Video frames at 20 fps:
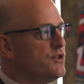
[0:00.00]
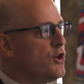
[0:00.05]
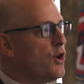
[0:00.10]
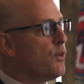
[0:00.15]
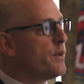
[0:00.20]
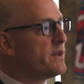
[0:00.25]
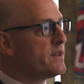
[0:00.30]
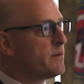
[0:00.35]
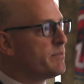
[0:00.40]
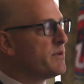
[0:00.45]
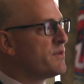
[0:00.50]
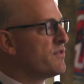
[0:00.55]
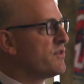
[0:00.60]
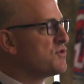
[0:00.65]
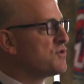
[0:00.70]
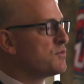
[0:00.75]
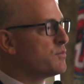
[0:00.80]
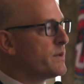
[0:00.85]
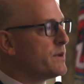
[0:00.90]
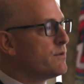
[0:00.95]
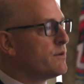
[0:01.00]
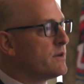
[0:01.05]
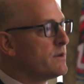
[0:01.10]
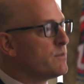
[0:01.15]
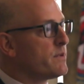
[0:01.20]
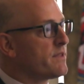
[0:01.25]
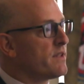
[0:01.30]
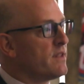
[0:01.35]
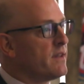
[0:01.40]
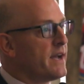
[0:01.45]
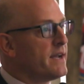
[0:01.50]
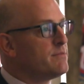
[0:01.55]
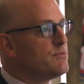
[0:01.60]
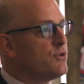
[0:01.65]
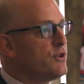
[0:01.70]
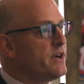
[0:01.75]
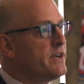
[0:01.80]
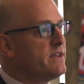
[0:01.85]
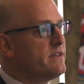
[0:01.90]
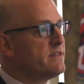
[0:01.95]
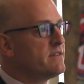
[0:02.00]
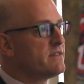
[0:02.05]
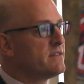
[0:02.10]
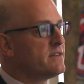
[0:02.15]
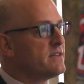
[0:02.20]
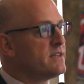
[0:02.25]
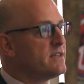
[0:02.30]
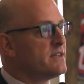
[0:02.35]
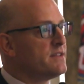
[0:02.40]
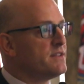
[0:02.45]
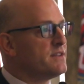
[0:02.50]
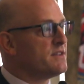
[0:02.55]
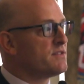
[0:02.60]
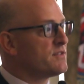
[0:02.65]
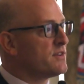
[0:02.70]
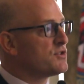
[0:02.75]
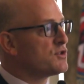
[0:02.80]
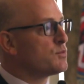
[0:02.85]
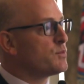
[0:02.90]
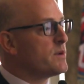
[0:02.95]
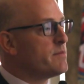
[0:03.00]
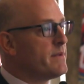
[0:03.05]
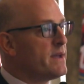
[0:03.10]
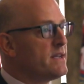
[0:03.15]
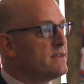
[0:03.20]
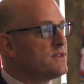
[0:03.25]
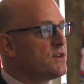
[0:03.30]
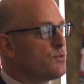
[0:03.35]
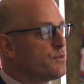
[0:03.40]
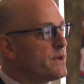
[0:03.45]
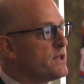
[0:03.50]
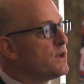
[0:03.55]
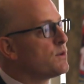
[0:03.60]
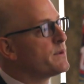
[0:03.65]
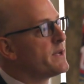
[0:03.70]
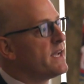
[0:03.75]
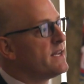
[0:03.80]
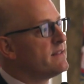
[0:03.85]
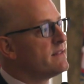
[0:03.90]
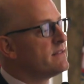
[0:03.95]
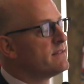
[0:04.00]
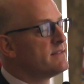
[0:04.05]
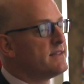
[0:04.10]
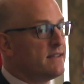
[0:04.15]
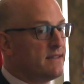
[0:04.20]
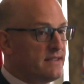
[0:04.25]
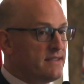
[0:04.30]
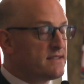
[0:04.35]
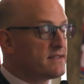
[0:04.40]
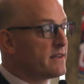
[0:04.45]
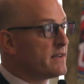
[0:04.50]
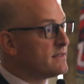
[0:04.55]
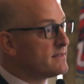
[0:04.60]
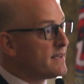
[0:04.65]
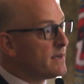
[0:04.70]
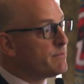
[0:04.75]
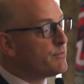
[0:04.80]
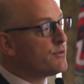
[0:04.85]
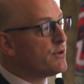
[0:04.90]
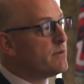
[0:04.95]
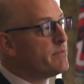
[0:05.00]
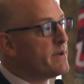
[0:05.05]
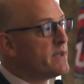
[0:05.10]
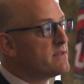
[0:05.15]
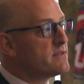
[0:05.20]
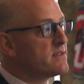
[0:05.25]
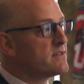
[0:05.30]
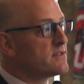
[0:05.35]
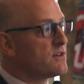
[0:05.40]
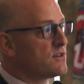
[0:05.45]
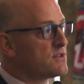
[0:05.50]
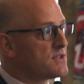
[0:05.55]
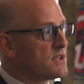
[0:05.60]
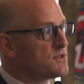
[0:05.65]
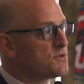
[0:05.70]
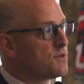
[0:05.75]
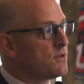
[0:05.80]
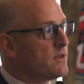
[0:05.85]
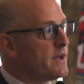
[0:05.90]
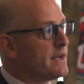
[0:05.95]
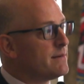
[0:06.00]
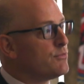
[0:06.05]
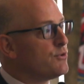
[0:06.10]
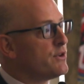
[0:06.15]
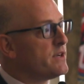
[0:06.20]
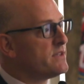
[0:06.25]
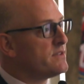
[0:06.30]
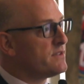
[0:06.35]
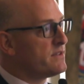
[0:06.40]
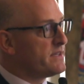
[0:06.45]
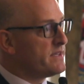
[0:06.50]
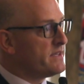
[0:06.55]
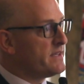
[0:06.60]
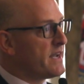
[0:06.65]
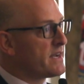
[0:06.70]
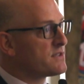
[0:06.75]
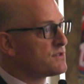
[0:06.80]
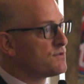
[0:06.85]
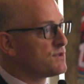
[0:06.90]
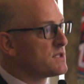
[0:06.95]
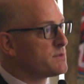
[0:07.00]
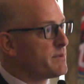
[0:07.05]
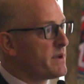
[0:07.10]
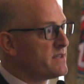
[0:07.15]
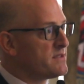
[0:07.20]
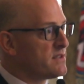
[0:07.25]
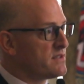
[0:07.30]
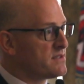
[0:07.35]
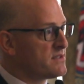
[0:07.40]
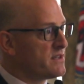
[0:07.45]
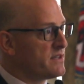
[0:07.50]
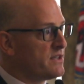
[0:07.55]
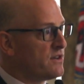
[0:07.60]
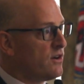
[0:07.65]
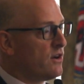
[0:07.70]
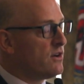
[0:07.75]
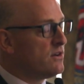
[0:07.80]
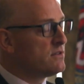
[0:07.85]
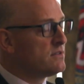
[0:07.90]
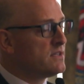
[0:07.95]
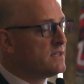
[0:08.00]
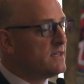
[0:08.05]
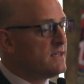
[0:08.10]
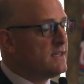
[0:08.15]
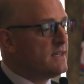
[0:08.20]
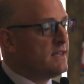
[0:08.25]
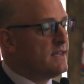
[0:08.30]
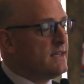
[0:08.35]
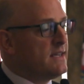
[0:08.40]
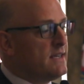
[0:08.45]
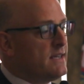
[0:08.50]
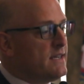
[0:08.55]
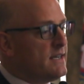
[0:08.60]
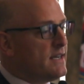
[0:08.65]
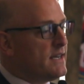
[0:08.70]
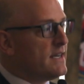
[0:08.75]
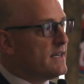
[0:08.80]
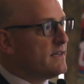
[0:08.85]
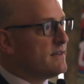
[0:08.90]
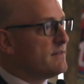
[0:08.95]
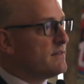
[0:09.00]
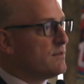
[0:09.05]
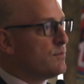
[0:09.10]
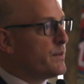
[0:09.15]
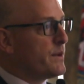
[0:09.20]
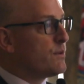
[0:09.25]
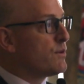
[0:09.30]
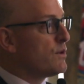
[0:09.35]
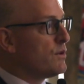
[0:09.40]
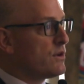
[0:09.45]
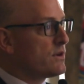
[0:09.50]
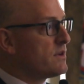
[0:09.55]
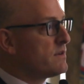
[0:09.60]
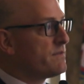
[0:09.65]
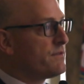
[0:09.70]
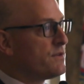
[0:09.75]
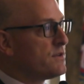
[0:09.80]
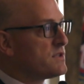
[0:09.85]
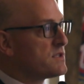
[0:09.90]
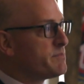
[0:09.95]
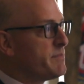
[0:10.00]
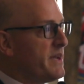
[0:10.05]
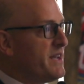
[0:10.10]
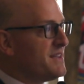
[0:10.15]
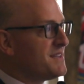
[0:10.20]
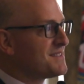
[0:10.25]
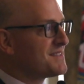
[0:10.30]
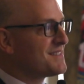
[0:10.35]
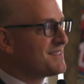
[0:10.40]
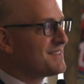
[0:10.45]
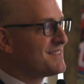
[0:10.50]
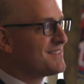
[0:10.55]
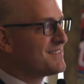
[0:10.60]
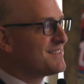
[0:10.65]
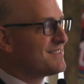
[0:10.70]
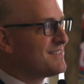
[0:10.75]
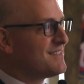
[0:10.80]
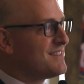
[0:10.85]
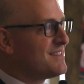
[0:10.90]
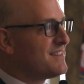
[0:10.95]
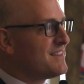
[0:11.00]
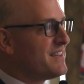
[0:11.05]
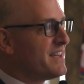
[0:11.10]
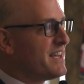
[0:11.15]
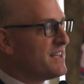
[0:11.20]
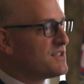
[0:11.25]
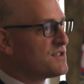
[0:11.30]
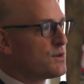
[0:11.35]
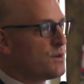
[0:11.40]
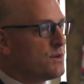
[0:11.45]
knowing the position we were in with the library, and the decision we made to relocate, at least on a temporary basis, our central library to the extra space at City Hall, we were looking for a space. And